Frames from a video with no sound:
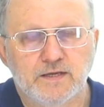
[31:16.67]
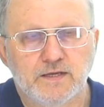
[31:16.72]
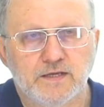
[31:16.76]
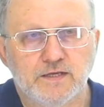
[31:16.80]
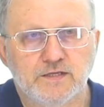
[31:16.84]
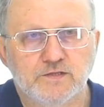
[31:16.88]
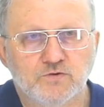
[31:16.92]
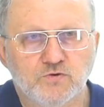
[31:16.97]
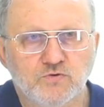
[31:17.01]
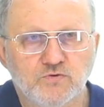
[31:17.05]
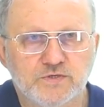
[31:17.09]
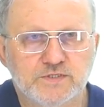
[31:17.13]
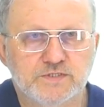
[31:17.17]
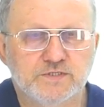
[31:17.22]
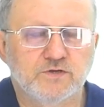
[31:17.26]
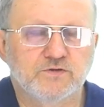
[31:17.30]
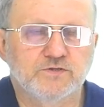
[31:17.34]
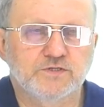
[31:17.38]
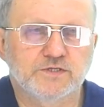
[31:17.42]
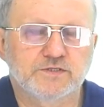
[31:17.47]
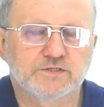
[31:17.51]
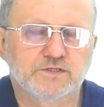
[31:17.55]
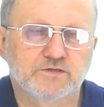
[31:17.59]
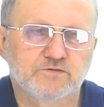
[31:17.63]
In
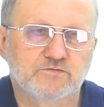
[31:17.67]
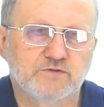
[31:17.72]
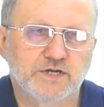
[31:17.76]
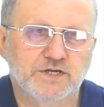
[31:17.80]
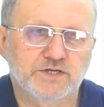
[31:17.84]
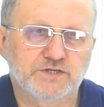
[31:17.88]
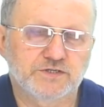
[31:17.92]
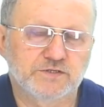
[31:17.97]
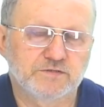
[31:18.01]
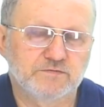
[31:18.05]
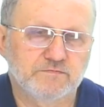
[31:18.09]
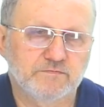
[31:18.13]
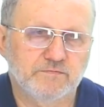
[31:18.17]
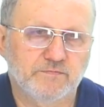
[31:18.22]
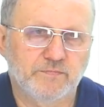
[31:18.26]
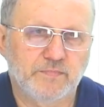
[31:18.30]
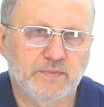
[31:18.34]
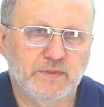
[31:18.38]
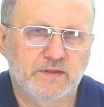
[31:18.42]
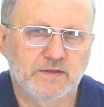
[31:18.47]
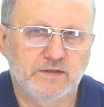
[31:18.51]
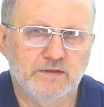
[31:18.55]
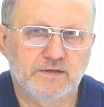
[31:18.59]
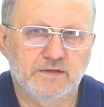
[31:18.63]
horizontal direction,
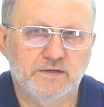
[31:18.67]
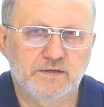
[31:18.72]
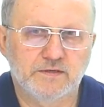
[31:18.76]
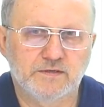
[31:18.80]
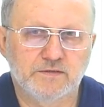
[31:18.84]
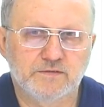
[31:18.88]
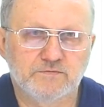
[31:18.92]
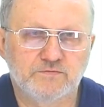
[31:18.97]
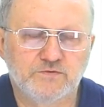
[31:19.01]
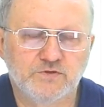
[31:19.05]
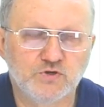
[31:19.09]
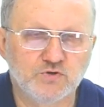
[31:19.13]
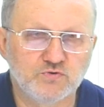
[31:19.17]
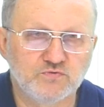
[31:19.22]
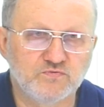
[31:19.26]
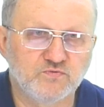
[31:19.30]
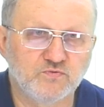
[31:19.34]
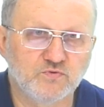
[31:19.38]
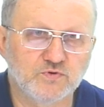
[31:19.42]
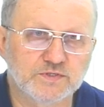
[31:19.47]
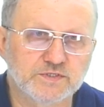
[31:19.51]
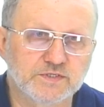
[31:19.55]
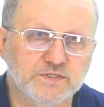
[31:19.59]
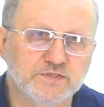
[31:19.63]
no
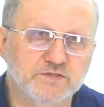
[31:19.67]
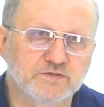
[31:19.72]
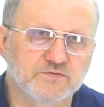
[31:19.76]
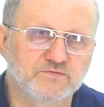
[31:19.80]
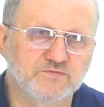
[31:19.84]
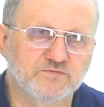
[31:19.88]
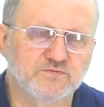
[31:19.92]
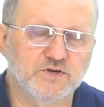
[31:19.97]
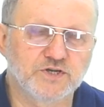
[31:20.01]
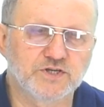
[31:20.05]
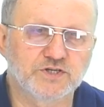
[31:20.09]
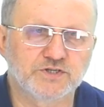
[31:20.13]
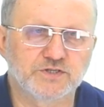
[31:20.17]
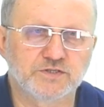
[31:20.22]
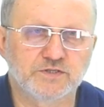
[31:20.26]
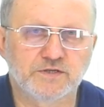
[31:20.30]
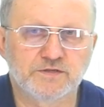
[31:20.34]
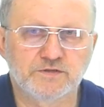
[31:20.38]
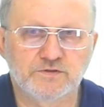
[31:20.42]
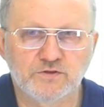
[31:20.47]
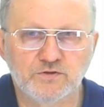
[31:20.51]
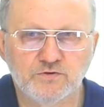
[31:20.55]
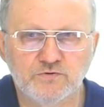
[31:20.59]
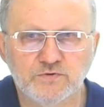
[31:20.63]
forces of friction
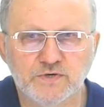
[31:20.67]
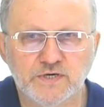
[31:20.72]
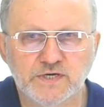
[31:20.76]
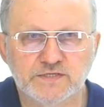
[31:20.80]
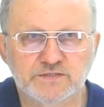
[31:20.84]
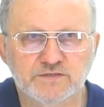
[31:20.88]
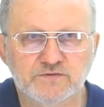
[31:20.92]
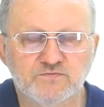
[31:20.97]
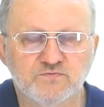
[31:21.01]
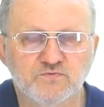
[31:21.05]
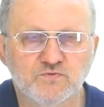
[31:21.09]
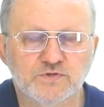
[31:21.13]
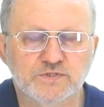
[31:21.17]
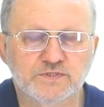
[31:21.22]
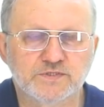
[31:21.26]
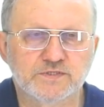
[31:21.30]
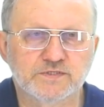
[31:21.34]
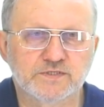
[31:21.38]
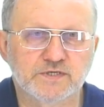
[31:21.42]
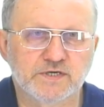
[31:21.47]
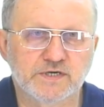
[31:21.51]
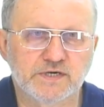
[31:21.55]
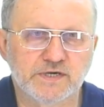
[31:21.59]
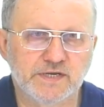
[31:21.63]
and no other
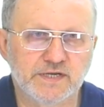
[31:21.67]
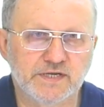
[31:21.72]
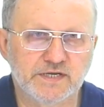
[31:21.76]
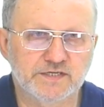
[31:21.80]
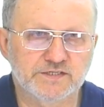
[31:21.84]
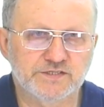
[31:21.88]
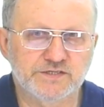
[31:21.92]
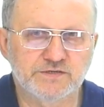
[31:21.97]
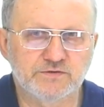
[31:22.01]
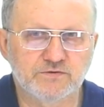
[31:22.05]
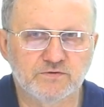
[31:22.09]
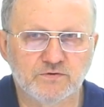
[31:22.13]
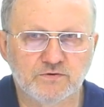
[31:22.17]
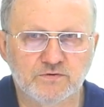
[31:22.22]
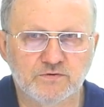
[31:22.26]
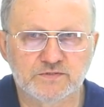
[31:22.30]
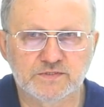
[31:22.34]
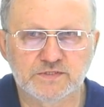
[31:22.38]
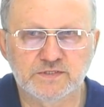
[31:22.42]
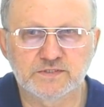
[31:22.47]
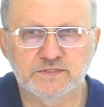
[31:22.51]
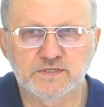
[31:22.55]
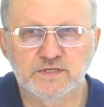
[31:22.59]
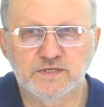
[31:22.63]
forces are acting on
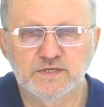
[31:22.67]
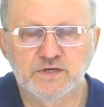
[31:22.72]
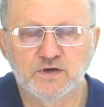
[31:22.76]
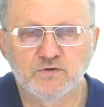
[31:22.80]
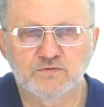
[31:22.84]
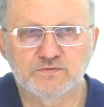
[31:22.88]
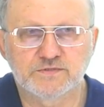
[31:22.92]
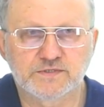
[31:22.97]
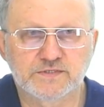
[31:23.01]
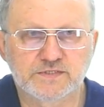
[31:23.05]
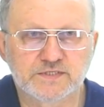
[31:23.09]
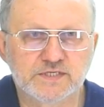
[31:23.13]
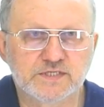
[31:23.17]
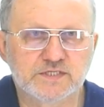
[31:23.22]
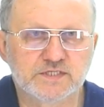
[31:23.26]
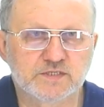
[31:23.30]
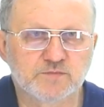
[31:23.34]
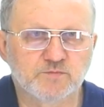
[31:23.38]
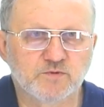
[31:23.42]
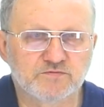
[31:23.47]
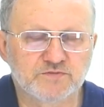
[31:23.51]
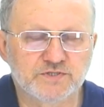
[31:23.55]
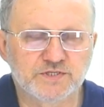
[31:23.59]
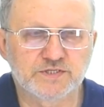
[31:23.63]
the
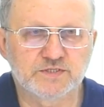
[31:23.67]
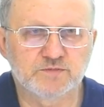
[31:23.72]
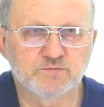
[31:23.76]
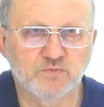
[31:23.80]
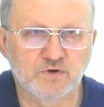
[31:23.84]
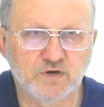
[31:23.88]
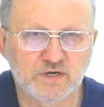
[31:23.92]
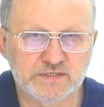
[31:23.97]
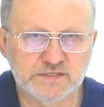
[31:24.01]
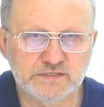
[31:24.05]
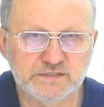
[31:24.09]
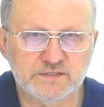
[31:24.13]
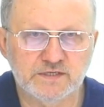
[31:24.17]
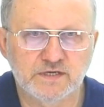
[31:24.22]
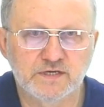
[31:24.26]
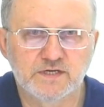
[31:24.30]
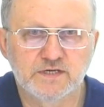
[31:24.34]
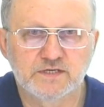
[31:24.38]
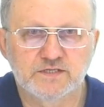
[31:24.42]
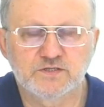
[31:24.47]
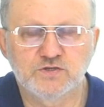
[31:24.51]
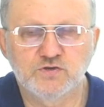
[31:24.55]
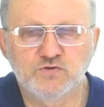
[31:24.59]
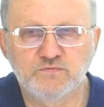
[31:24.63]
system of these bodies.
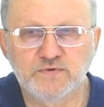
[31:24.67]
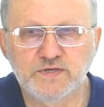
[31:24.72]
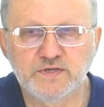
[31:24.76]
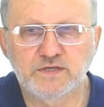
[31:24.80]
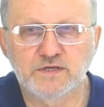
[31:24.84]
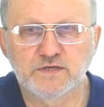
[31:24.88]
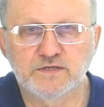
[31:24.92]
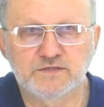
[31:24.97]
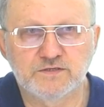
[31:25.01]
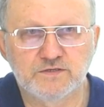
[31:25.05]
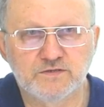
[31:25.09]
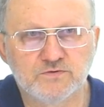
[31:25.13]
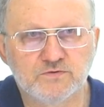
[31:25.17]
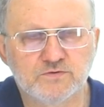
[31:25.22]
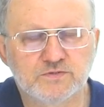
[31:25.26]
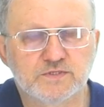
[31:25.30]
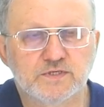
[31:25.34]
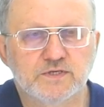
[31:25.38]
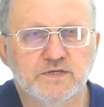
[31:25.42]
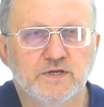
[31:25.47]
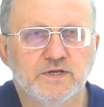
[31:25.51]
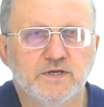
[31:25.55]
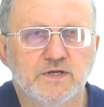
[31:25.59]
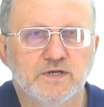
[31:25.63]
So we can
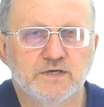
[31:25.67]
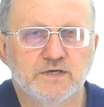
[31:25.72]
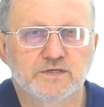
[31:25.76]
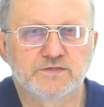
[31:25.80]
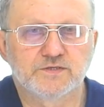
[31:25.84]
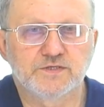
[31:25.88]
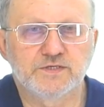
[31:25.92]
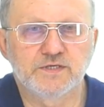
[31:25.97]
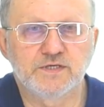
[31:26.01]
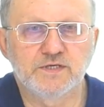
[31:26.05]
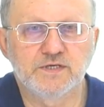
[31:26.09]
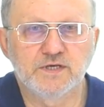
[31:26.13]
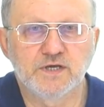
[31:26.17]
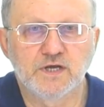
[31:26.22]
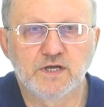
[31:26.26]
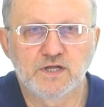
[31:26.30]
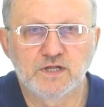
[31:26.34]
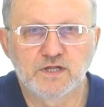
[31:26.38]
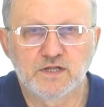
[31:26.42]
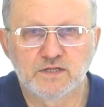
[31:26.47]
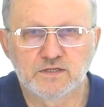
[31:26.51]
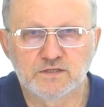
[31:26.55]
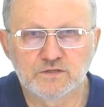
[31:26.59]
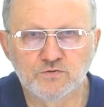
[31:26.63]
use the
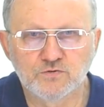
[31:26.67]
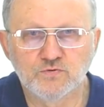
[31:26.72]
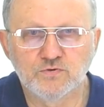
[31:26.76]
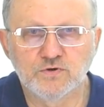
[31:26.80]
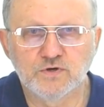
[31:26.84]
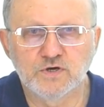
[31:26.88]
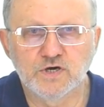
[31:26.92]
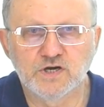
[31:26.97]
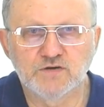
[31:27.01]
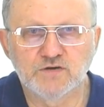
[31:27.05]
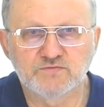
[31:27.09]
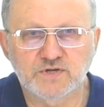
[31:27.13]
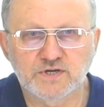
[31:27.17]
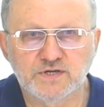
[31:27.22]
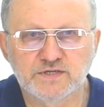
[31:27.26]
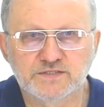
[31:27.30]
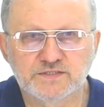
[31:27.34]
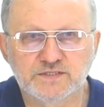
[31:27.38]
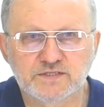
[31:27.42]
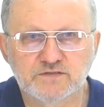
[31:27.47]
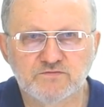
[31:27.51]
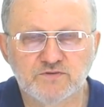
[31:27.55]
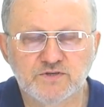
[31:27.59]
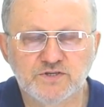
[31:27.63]
law of
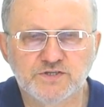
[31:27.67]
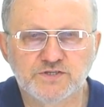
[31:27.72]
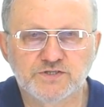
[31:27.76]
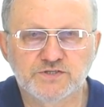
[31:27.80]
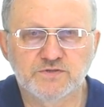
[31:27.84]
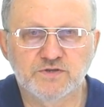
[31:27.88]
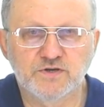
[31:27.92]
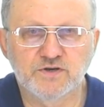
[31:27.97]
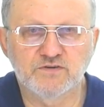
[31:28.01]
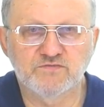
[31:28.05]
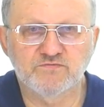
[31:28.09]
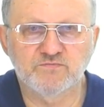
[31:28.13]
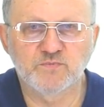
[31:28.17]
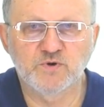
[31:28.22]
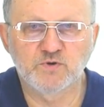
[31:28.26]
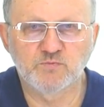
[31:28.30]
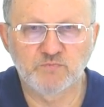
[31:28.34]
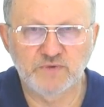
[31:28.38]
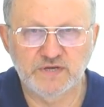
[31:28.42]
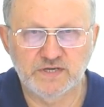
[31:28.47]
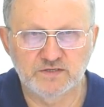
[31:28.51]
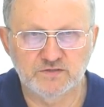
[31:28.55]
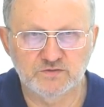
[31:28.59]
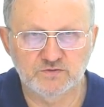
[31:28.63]
conservation of
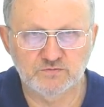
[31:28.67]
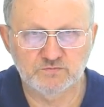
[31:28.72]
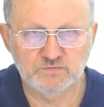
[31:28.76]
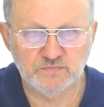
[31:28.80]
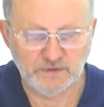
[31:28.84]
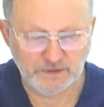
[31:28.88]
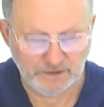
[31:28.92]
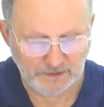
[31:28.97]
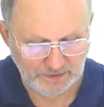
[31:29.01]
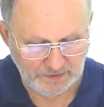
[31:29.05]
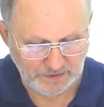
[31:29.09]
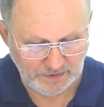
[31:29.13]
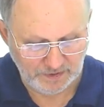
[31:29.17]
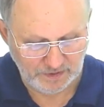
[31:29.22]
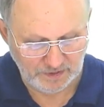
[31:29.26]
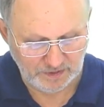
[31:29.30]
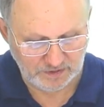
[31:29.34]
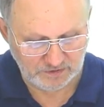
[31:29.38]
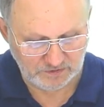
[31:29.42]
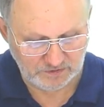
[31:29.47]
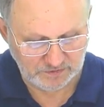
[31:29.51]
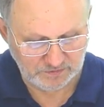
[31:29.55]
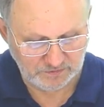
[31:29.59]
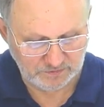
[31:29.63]
momentum.
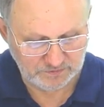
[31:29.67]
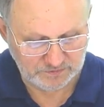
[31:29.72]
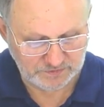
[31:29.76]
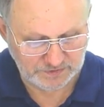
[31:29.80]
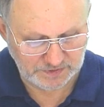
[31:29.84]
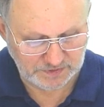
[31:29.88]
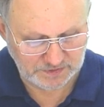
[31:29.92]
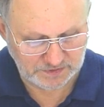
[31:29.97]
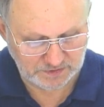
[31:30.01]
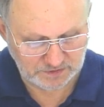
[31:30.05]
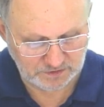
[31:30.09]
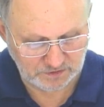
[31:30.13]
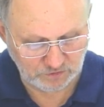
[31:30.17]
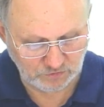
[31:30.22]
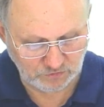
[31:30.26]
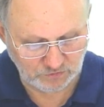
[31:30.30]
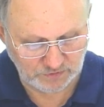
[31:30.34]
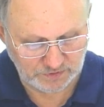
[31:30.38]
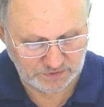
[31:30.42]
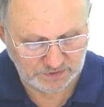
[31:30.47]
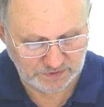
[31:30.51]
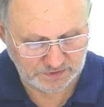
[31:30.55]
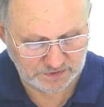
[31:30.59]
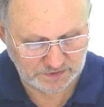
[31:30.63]
And this
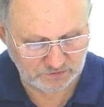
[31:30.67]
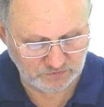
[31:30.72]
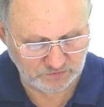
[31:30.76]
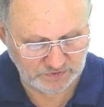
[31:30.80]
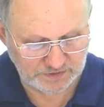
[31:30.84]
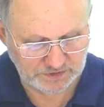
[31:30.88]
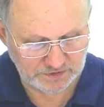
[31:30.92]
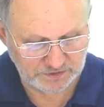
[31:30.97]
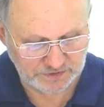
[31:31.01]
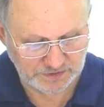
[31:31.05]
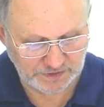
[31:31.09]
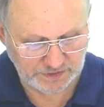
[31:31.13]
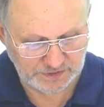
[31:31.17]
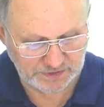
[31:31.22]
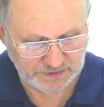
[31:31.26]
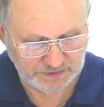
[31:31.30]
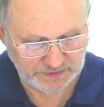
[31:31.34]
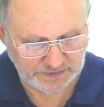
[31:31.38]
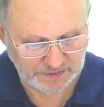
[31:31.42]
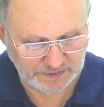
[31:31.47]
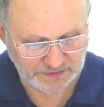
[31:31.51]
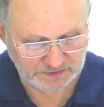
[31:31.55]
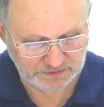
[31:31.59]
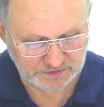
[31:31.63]
law is written
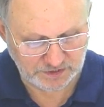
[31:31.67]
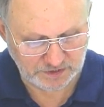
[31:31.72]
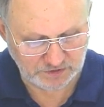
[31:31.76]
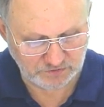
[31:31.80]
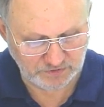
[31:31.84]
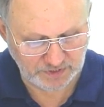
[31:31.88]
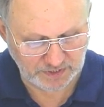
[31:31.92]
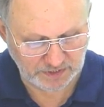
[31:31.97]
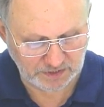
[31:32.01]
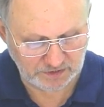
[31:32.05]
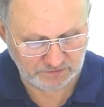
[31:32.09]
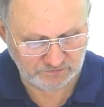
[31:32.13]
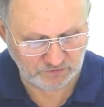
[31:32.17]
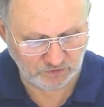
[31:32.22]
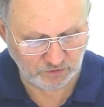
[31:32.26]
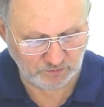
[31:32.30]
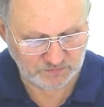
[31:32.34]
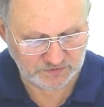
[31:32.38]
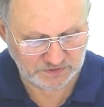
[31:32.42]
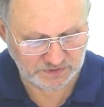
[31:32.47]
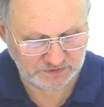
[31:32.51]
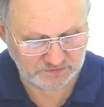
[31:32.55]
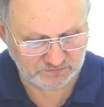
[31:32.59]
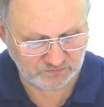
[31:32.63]
here, and directly
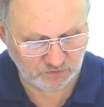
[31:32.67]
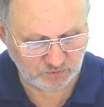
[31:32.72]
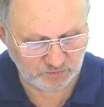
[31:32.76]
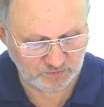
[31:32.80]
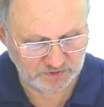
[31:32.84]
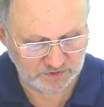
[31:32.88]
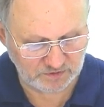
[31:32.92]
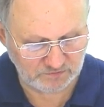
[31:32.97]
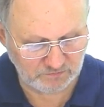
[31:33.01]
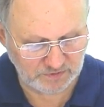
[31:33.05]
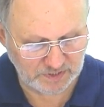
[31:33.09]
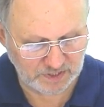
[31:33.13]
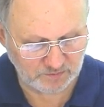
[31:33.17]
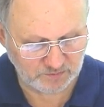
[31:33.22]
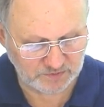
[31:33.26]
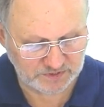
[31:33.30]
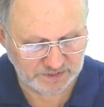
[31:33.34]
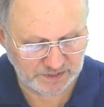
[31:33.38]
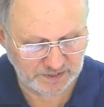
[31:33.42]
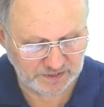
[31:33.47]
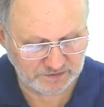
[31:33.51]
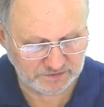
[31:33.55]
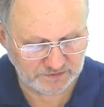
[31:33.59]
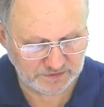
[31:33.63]
from this formula we
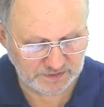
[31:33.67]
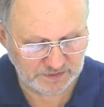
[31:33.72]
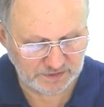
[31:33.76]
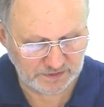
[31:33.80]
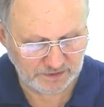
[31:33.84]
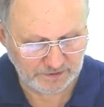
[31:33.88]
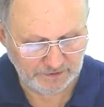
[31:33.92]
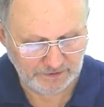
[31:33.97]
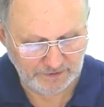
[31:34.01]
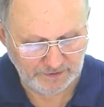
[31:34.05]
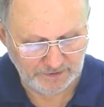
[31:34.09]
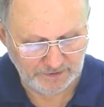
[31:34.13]
obtain the